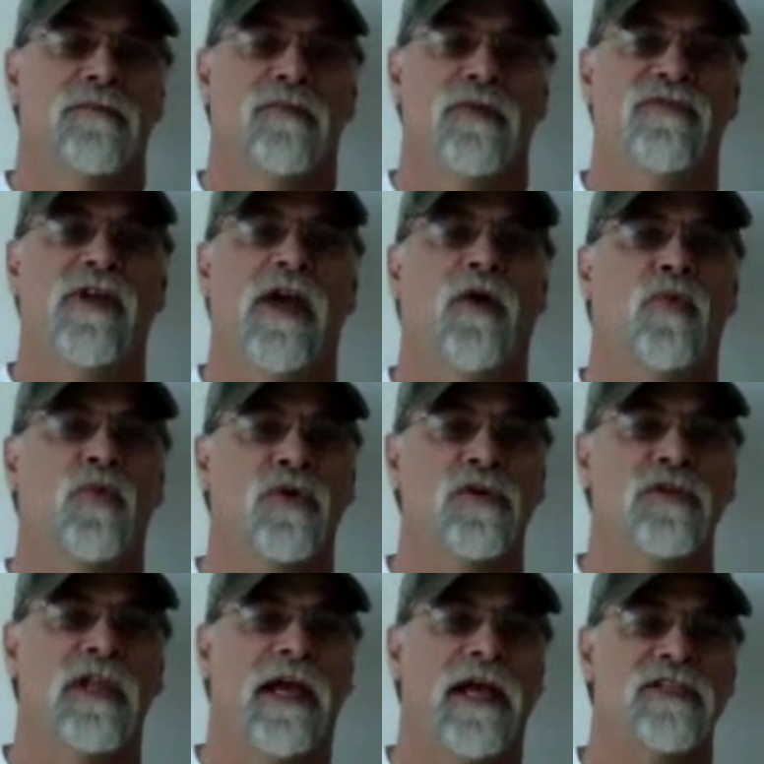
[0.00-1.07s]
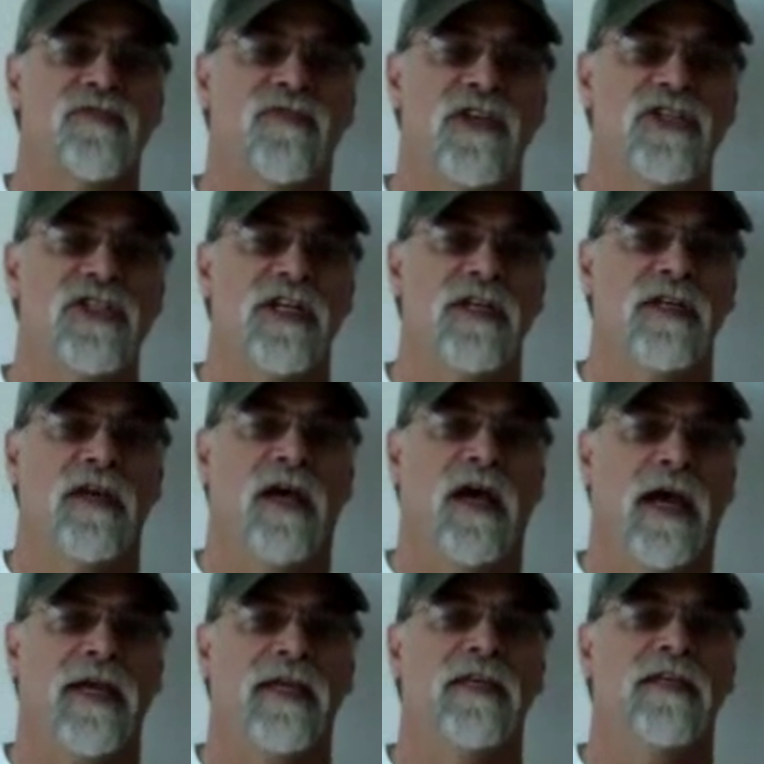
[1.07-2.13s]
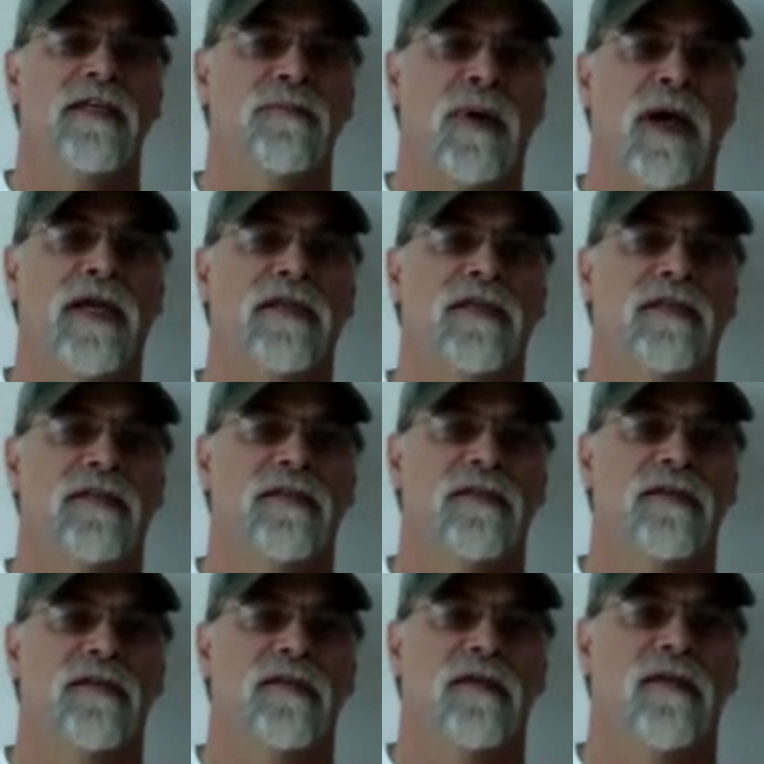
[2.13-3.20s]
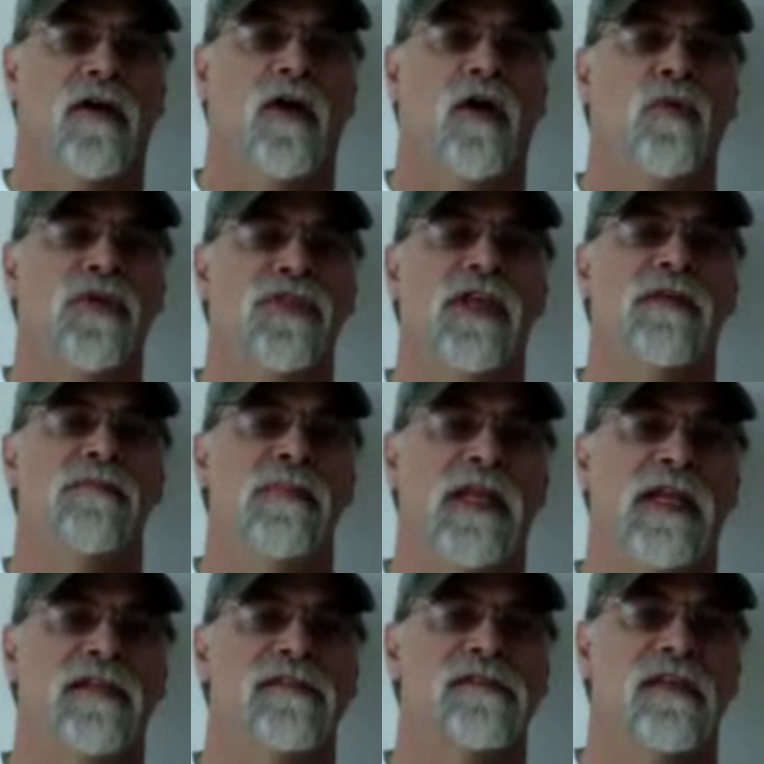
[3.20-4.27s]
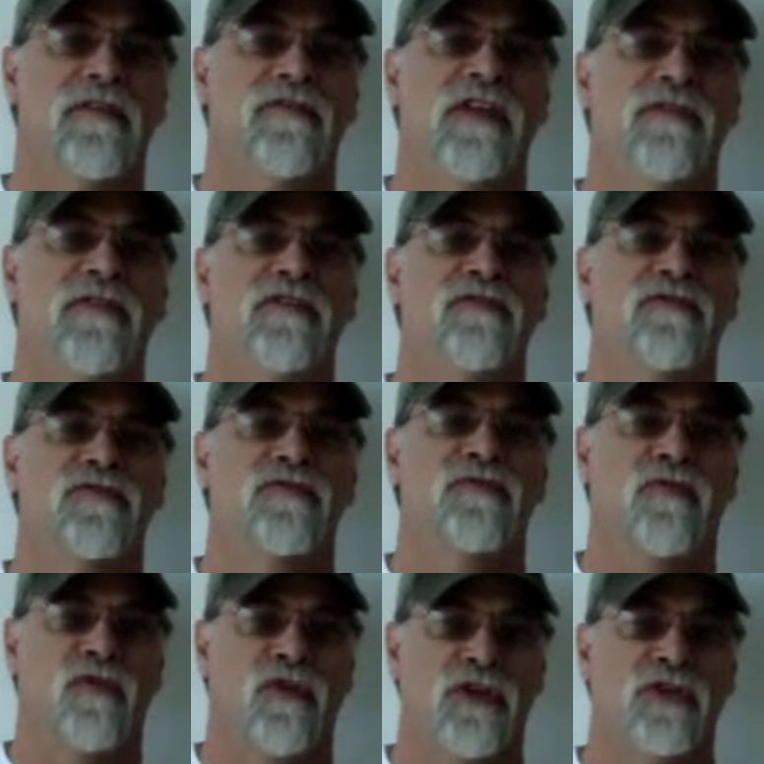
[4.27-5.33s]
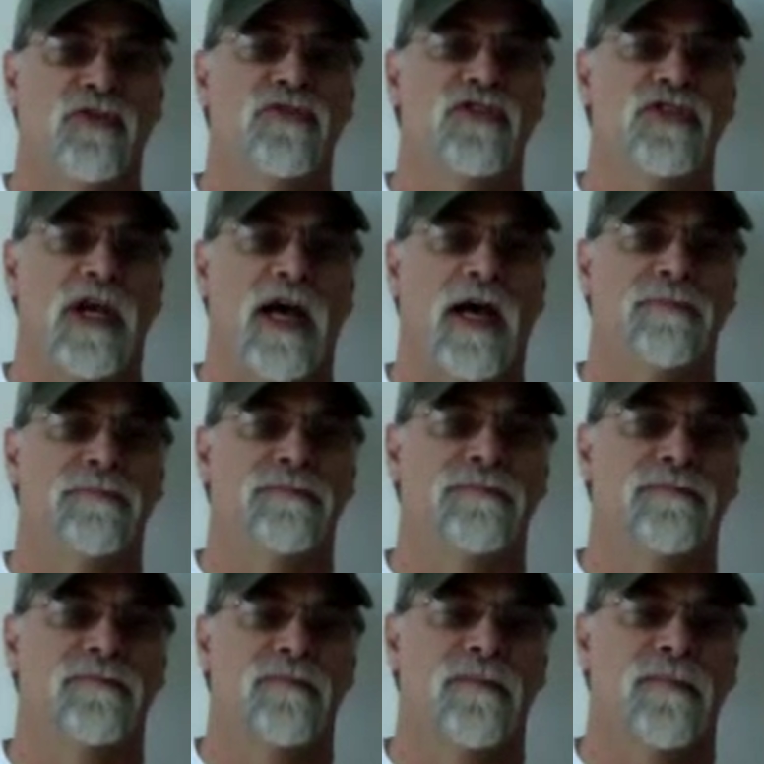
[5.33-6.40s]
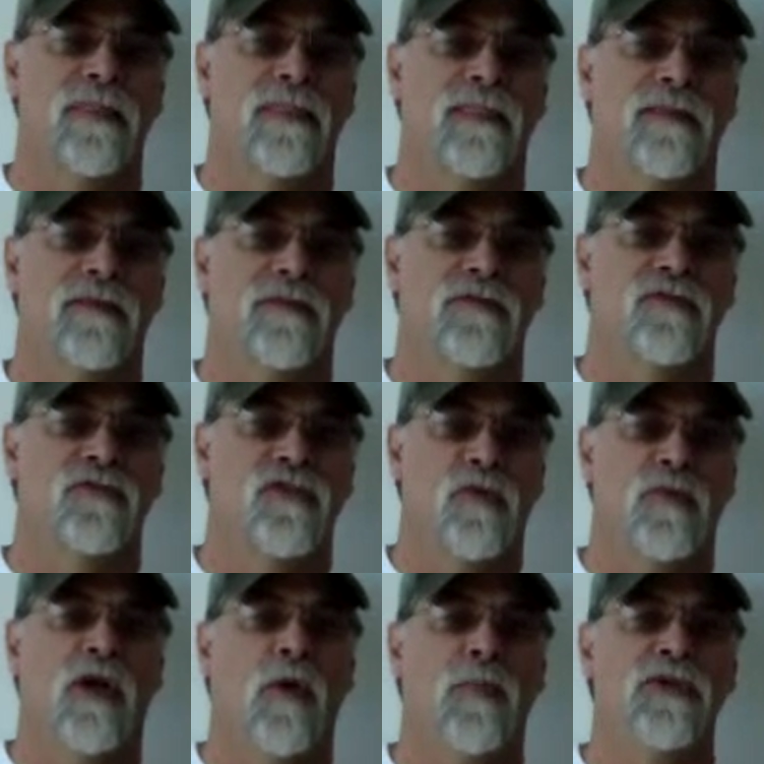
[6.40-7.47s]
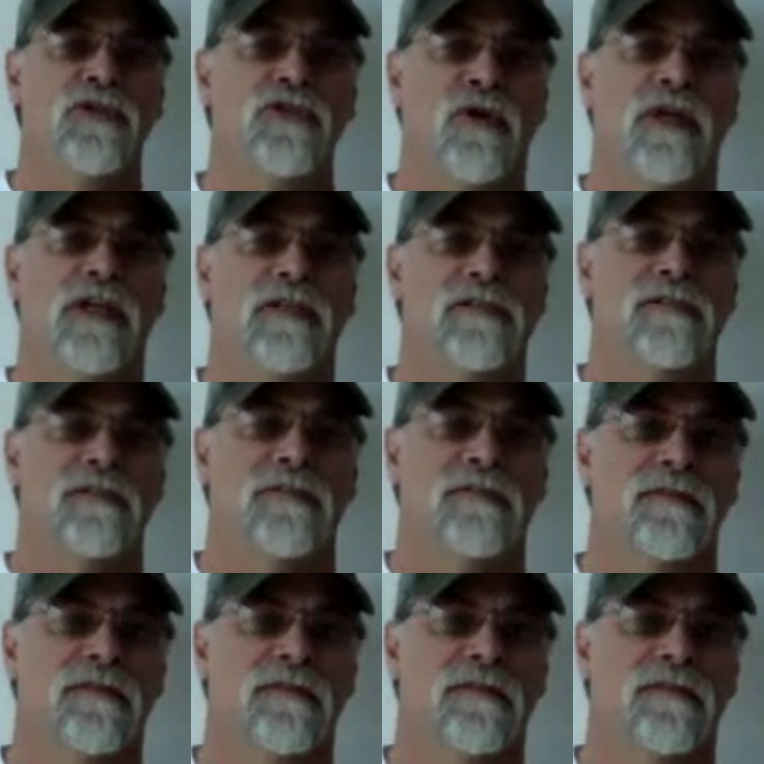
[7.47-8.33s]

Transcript: We've got world-class fishing, hiking, and biking, all within minutes of E V four U's shop. So we'll hope you'll join us.